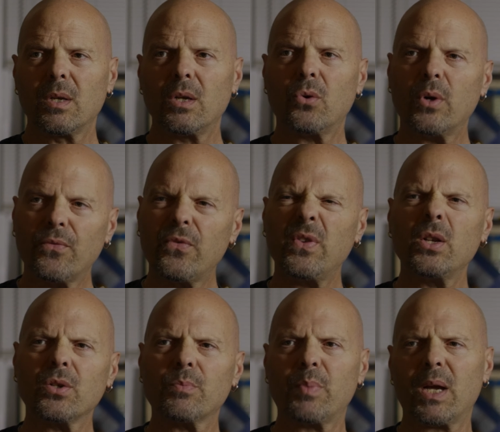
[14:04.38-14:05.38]
You know, what
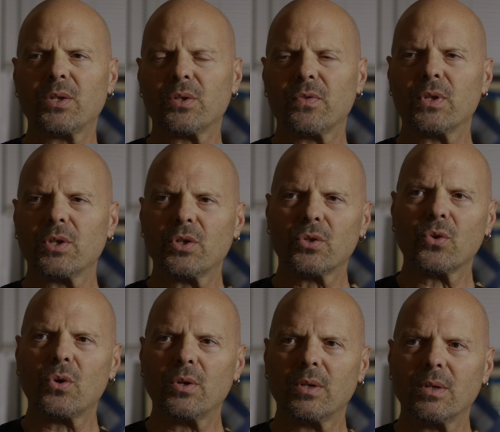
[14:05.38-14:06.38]
feels best for this
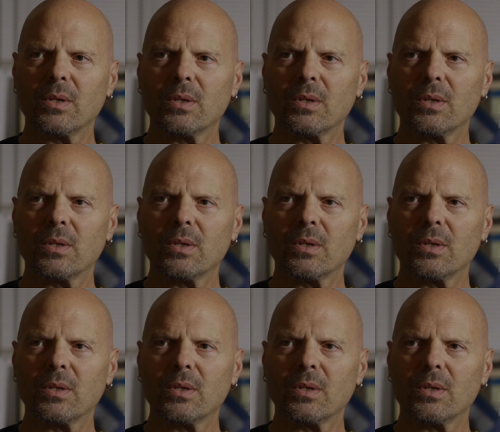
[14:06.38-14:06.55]
story.